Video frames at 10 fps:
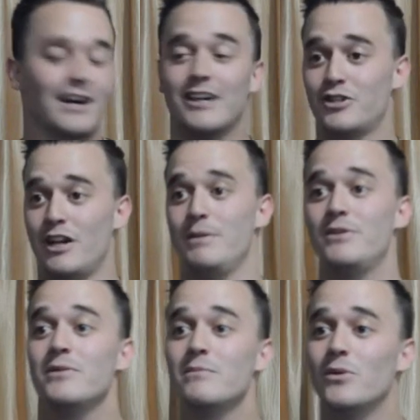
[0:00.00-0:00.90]
God, should I be
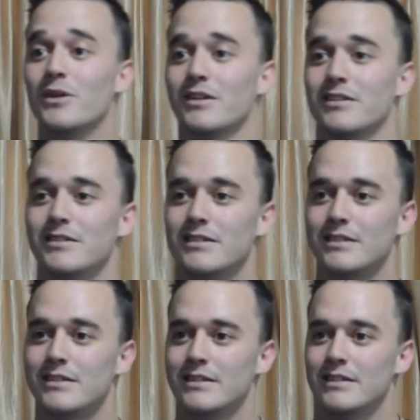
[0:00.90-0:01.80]
doing more?
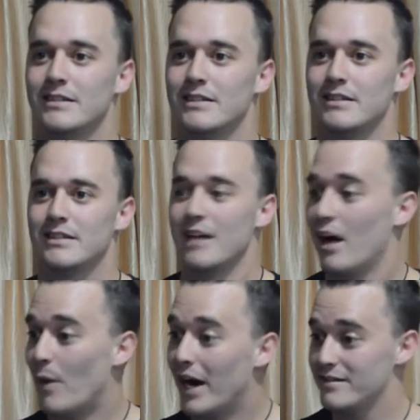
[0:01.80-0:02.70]

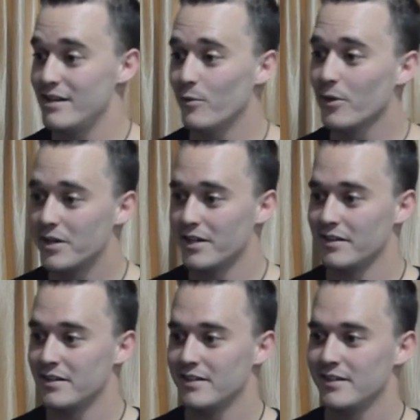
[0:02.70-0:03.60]
God, why isn't it working?
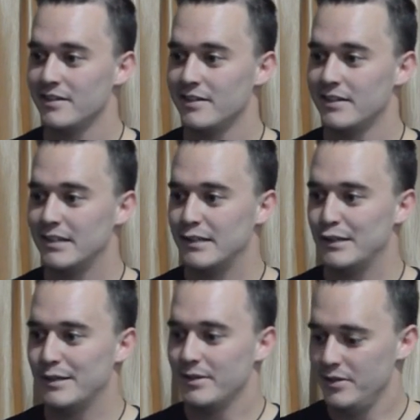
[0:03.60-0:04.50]

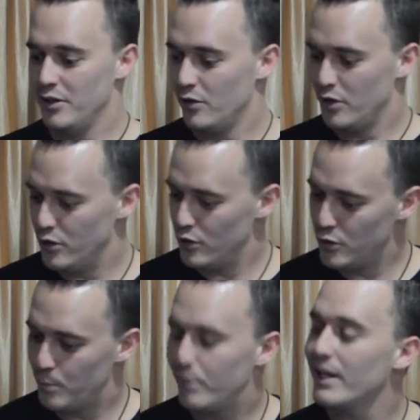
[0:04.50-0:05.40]
You know,
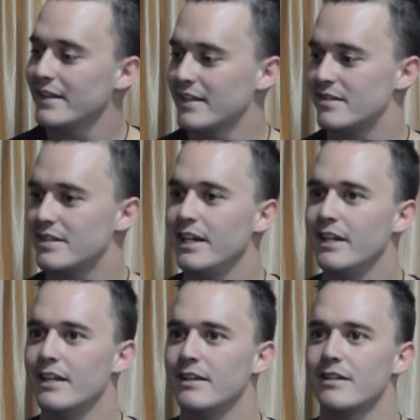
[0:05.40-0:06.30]
you plant the
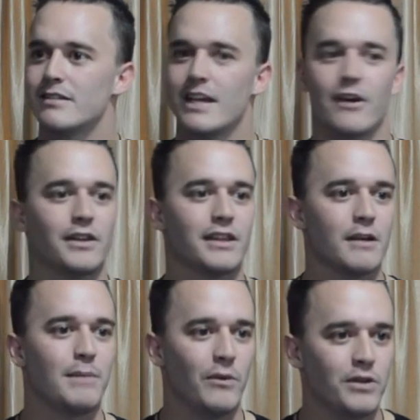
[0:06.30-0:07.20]
seed, and the scary
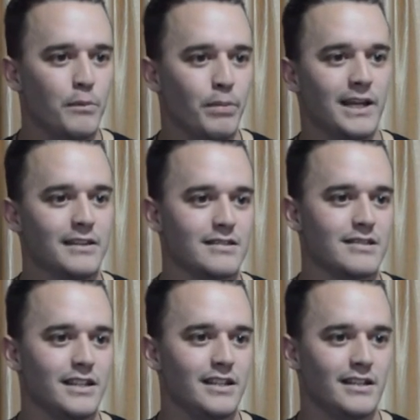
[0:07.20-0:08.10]
thing about when you plant the
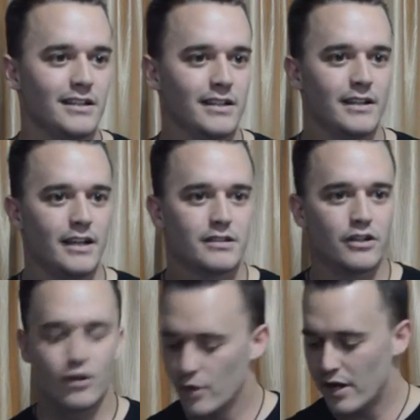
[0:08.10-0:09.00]
seed, it's
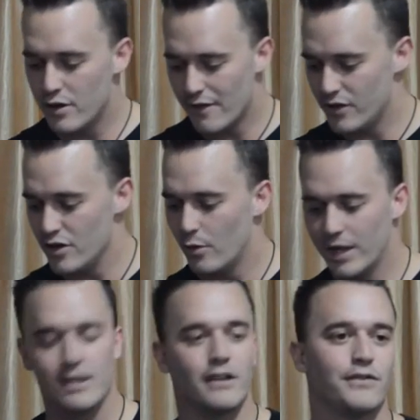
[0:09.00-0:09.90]
underground, you have no
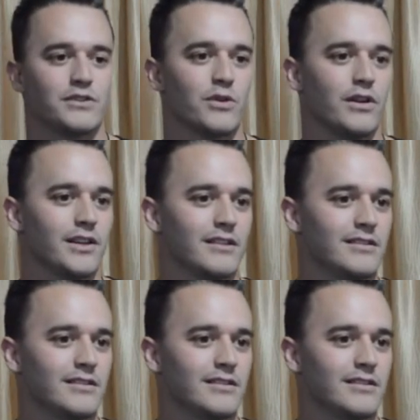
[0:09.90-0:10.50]
idea if it's growing.